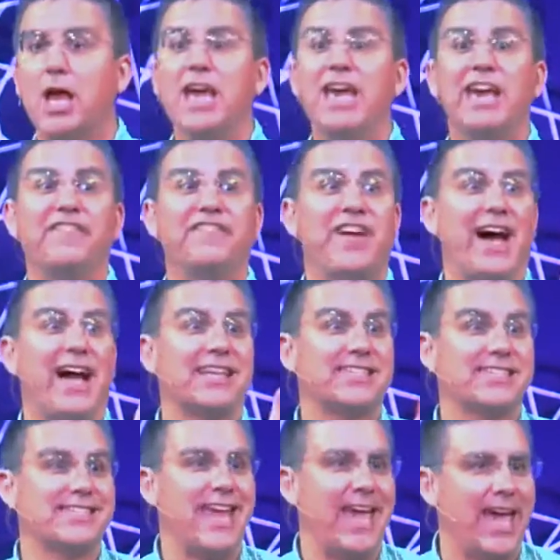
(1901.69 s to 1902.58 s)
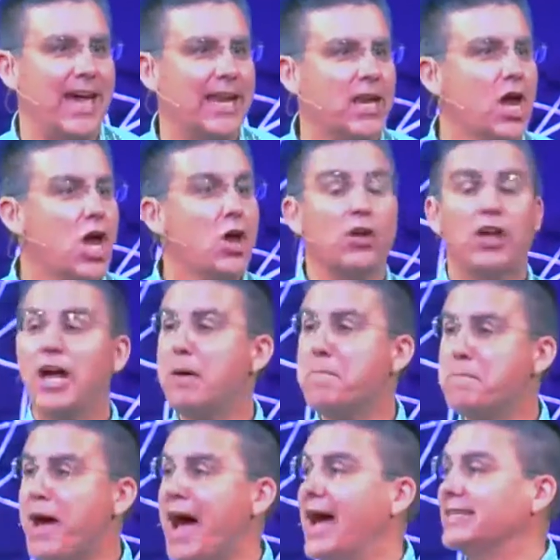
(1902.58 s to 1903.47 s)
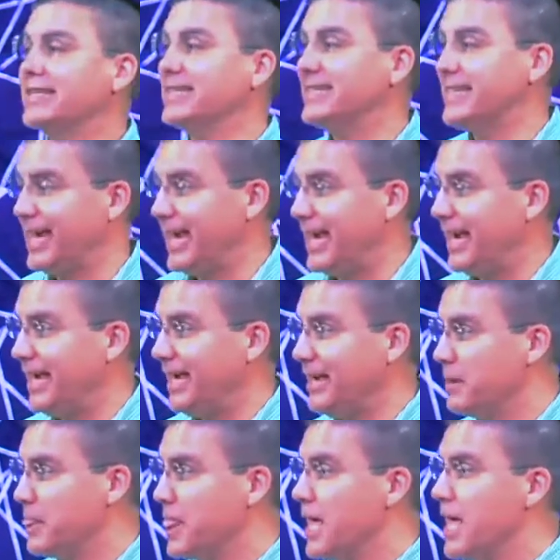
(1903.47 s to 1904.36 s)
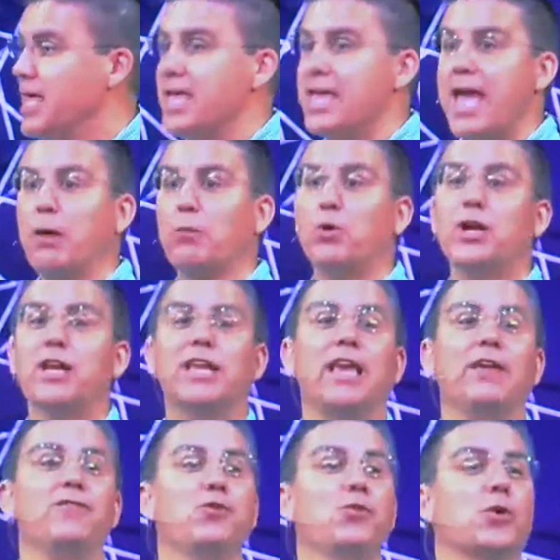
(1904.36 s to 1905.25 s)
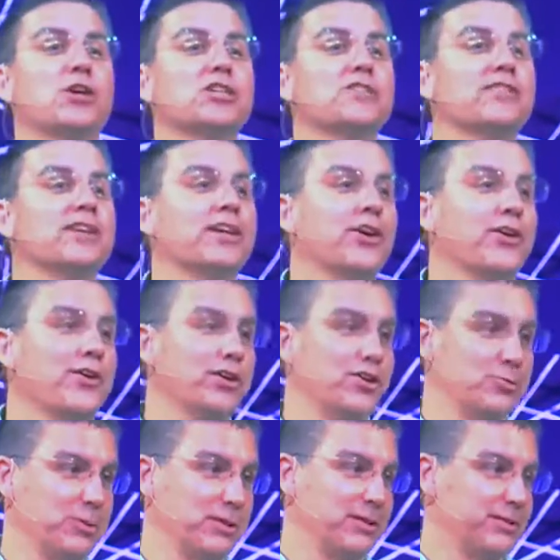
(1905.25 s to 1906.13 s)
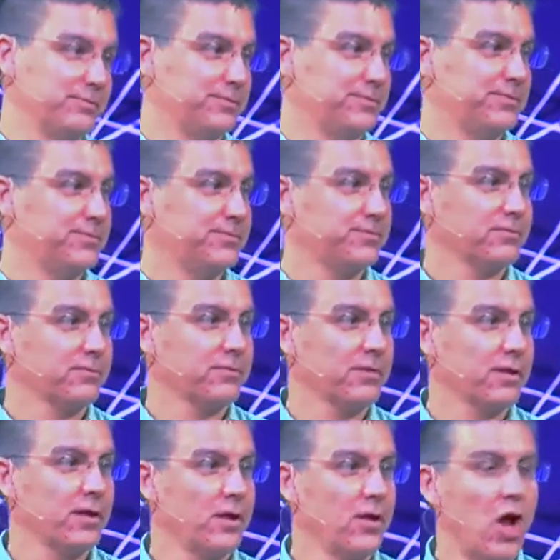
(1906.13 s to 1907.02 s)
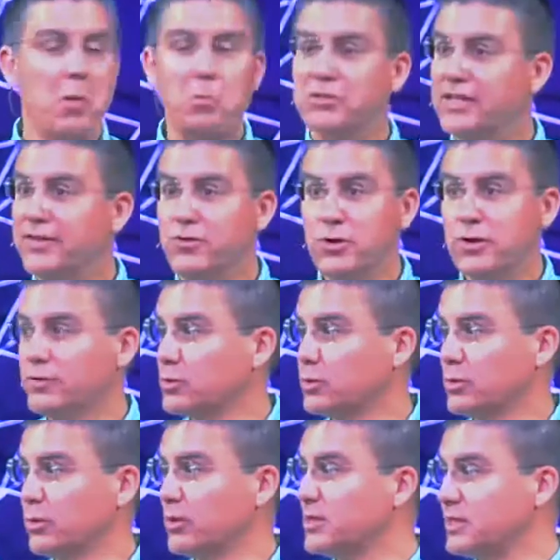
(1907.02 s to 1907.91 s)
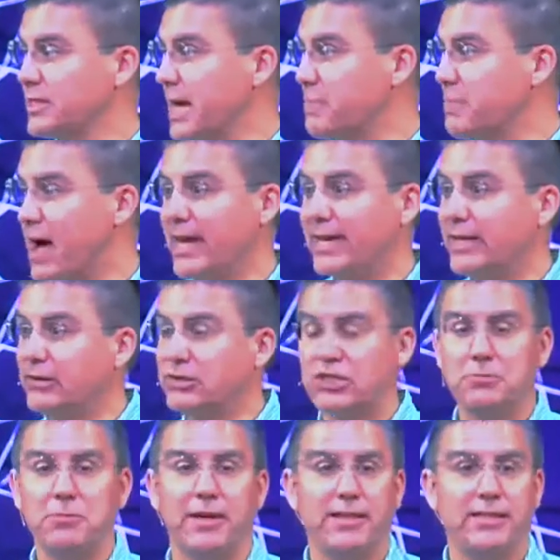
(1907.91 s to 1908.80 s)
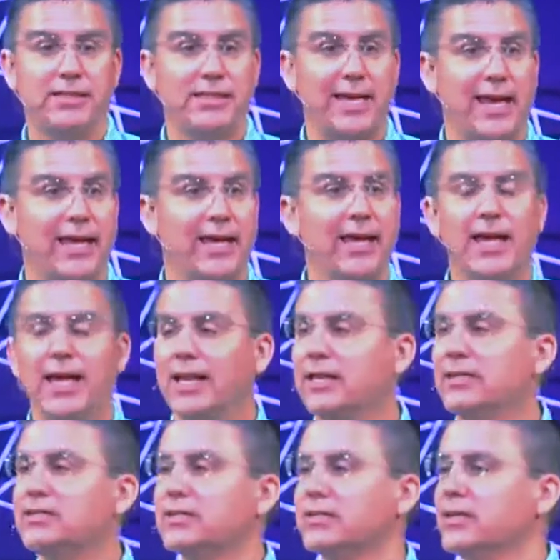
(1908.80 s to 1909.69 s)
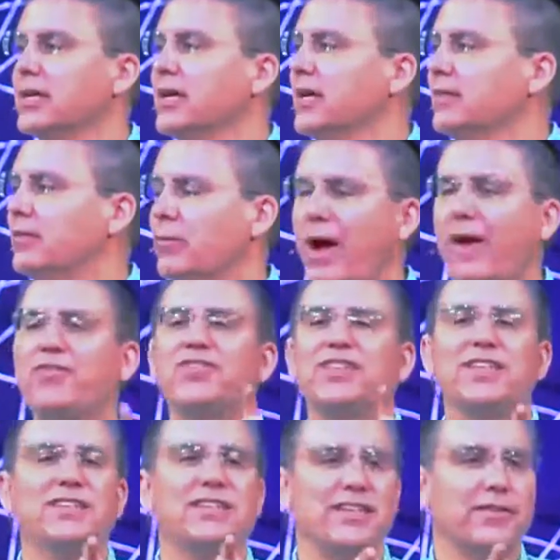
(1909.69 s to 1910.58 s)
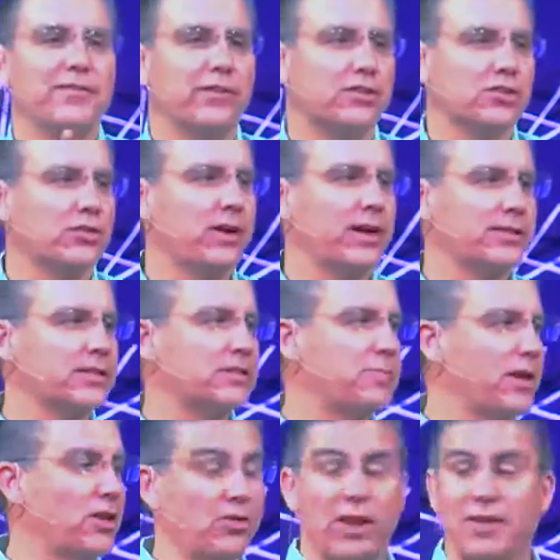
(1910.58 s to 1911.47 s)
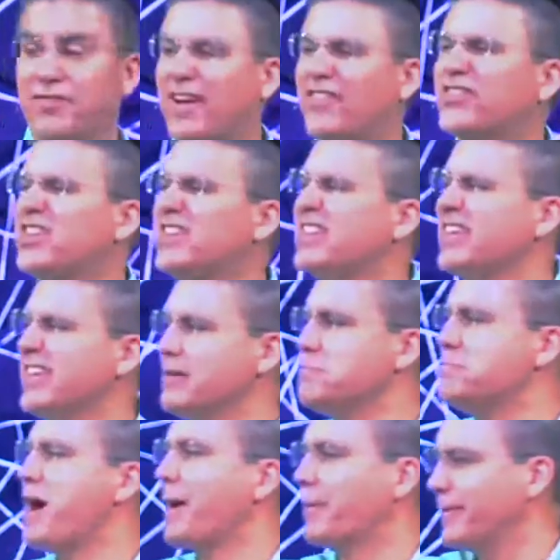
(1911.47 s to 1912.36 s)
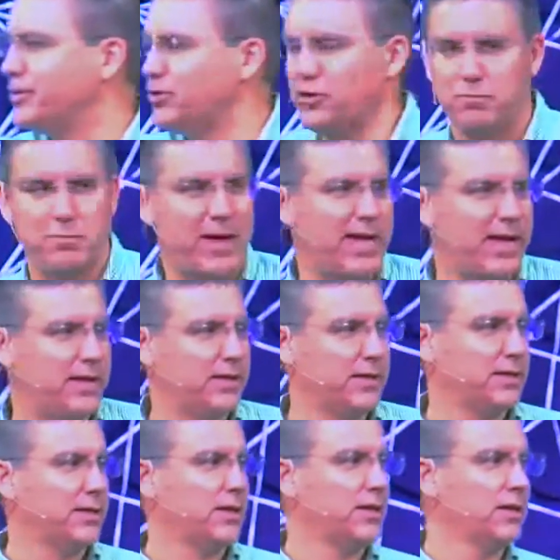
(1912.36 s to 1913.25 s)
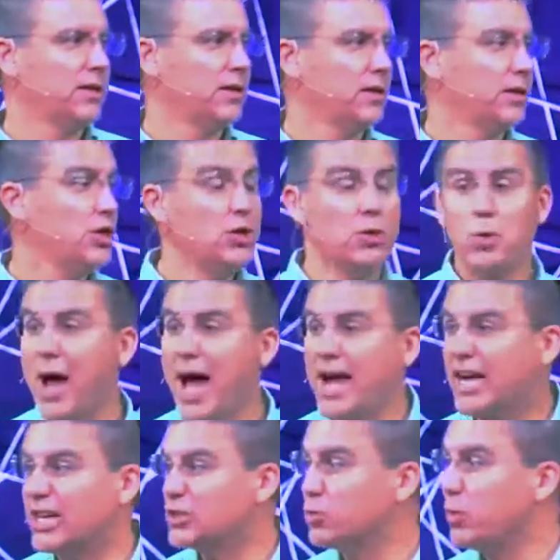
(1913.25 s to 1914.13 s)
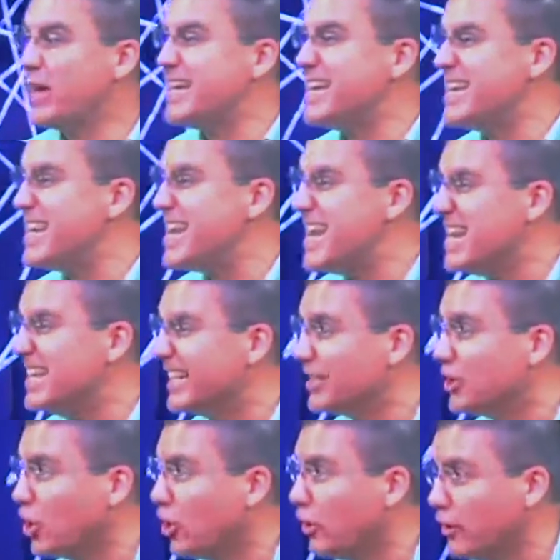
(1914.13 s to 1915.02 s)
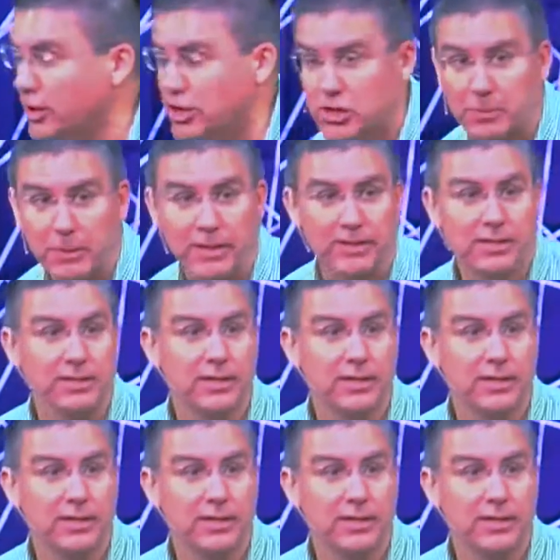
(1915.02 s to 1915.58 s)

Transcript: If I said, come by today and we're going to give you words of encouragement Almost everyone us would want to stop by and hear somebody say, Listen, I've seen the difference Christ has made in your life. I've seen the impact that you've made. You know why? Because we need encouragement.